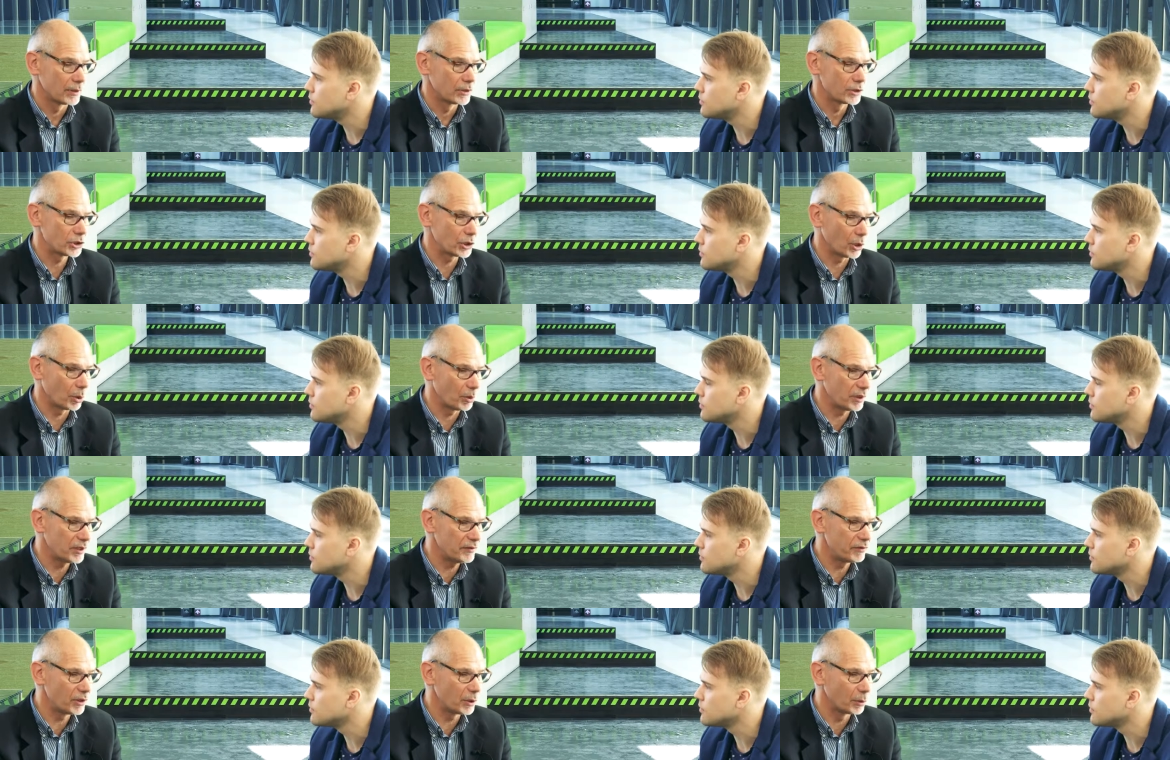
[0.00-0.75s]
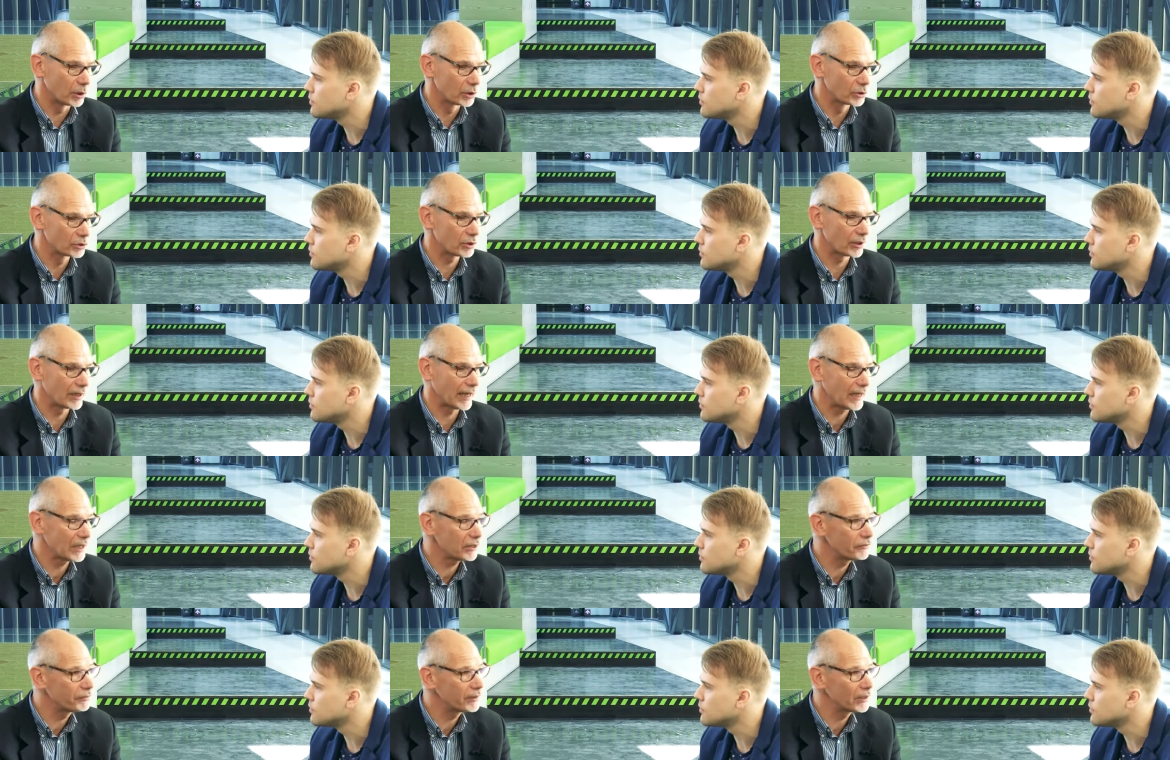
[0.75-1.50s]
Speaker 1: So if you want the
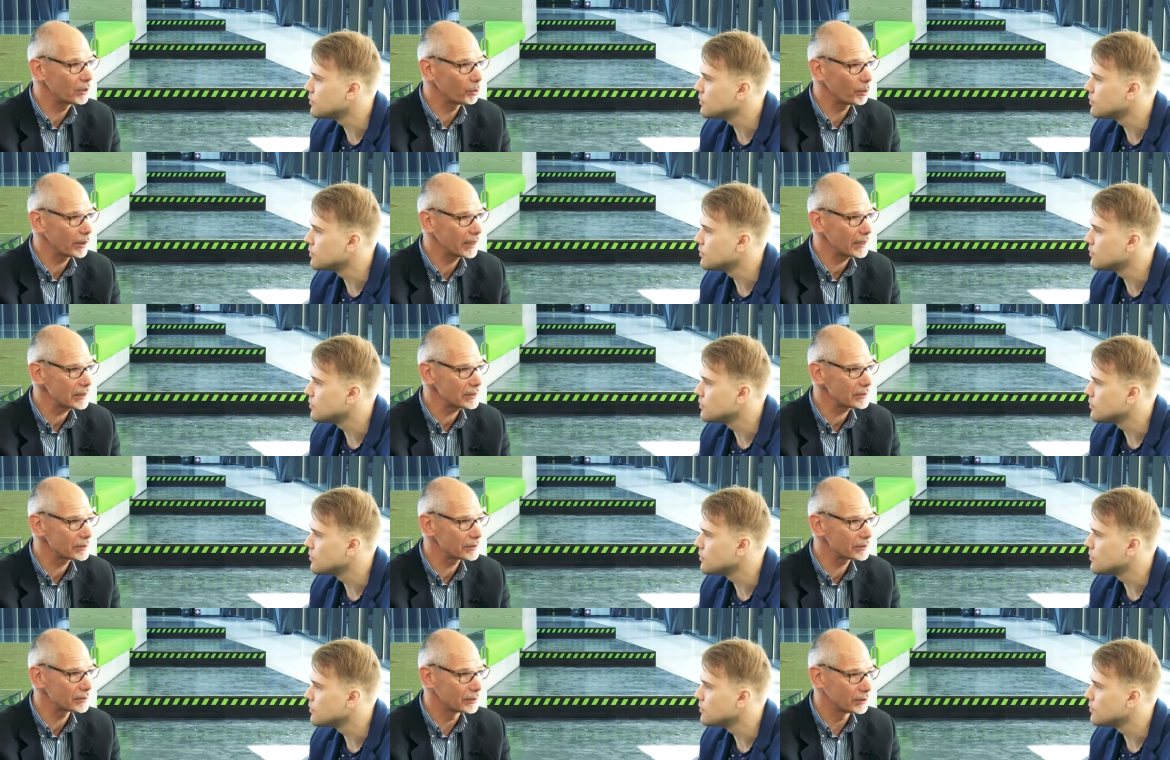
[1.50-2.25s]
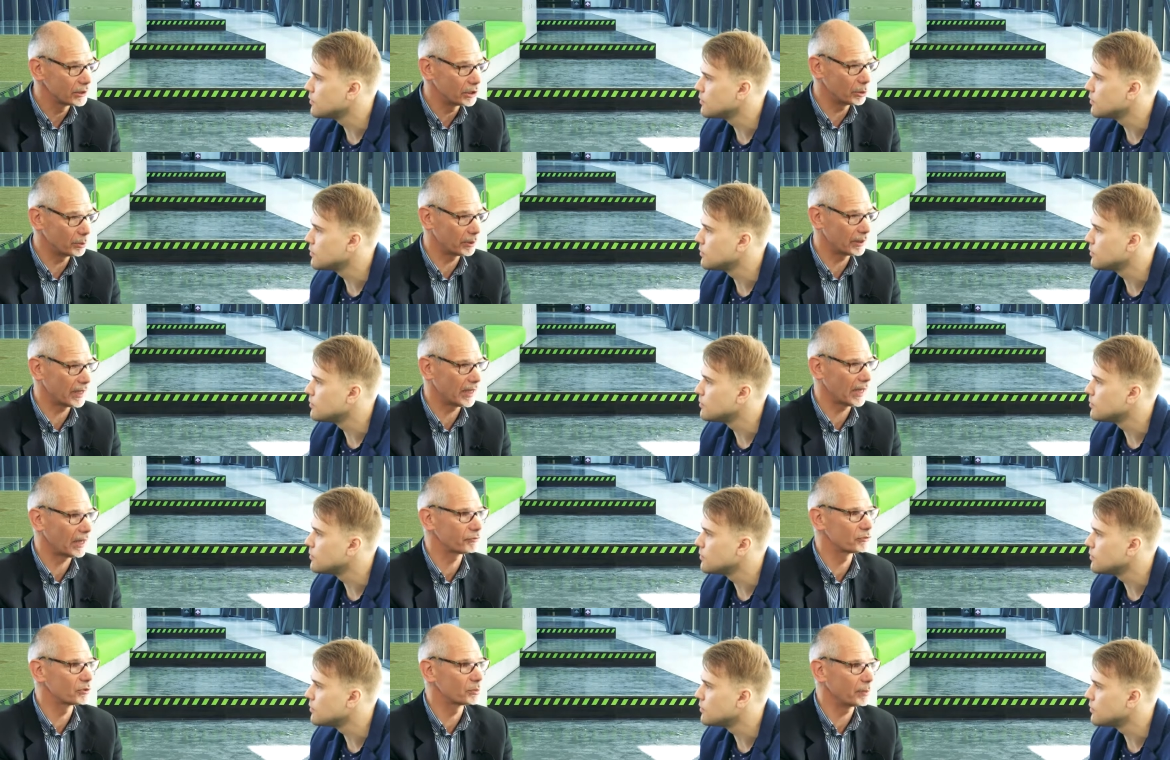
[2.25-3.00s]
landfill waste, you will
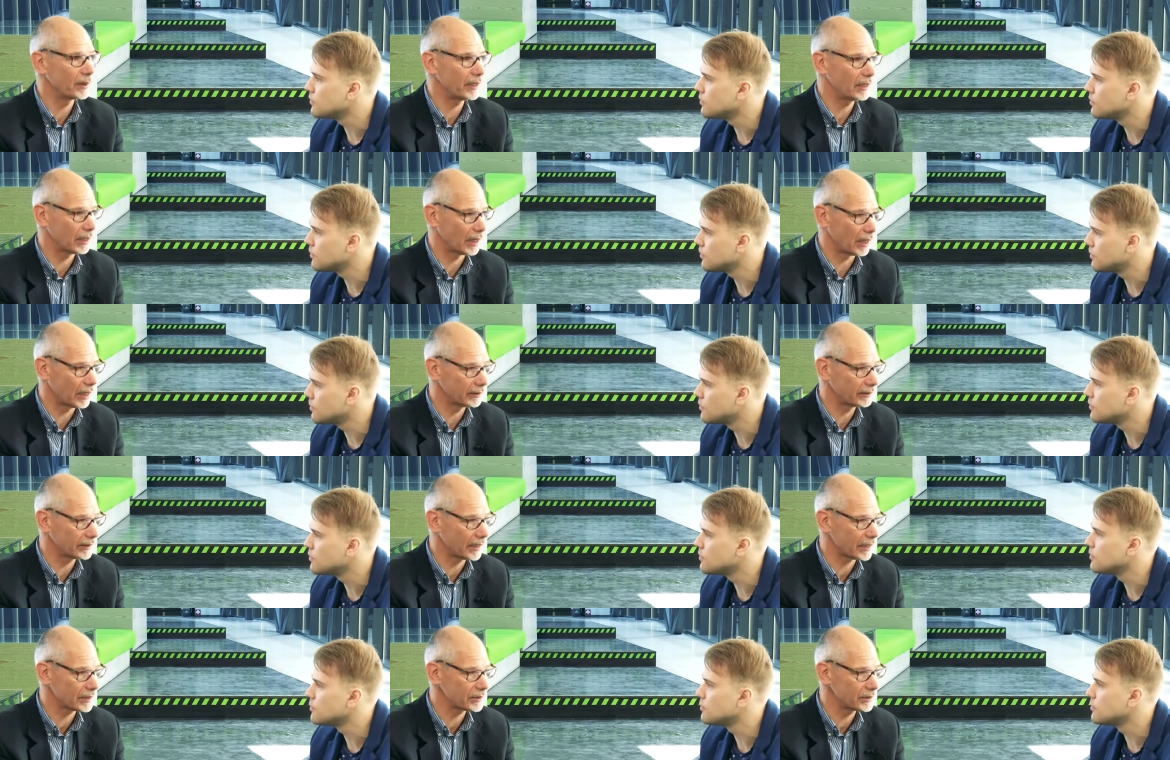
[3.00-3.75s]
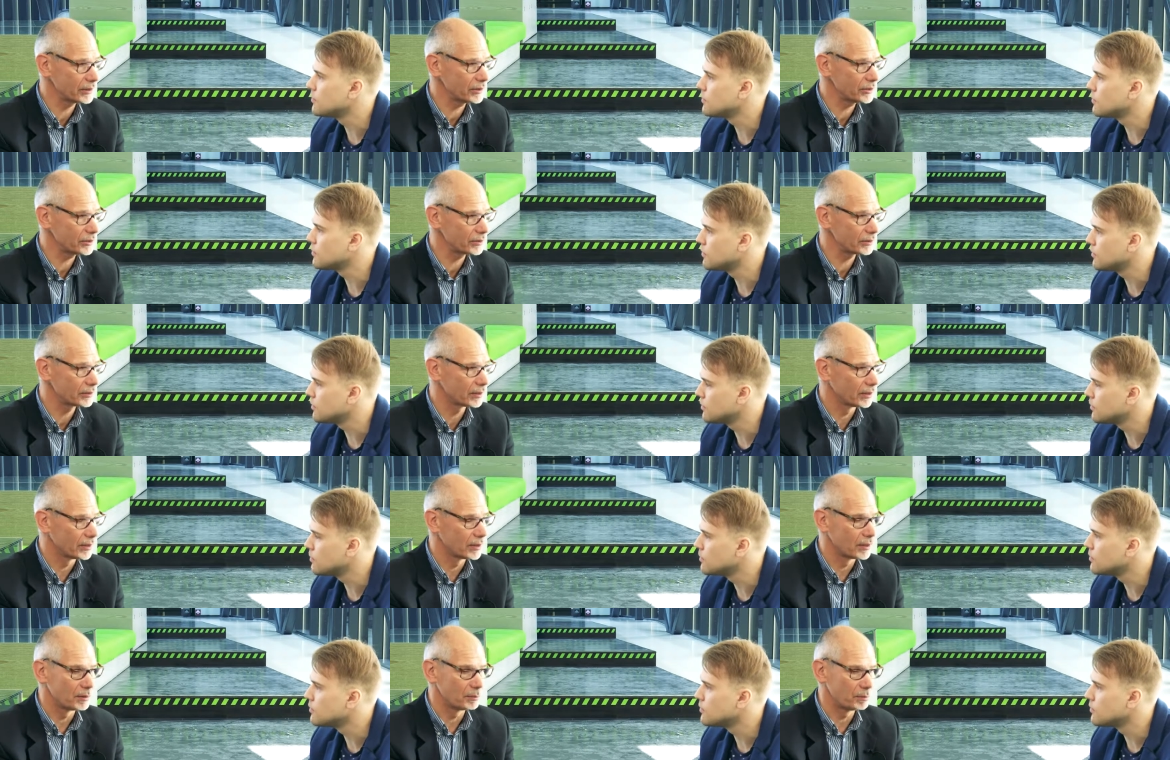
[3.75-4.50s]
have to pay high taxes
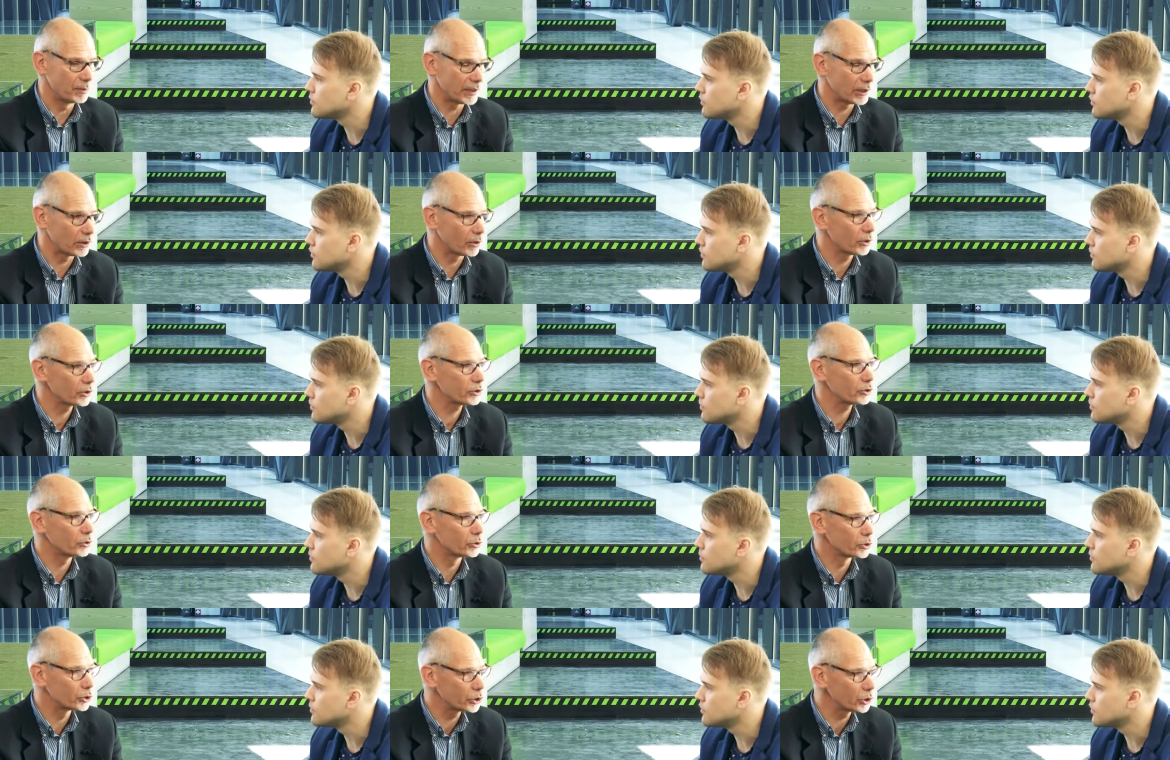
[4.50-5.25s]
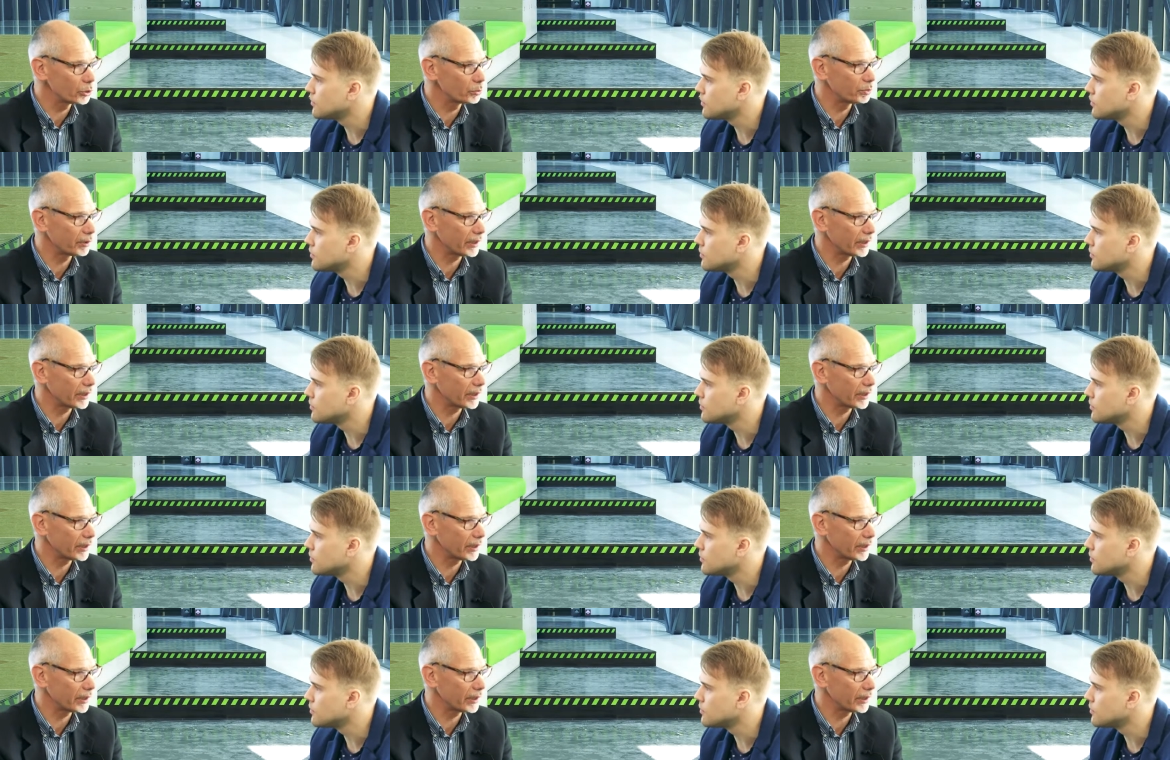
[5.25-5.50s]
because you should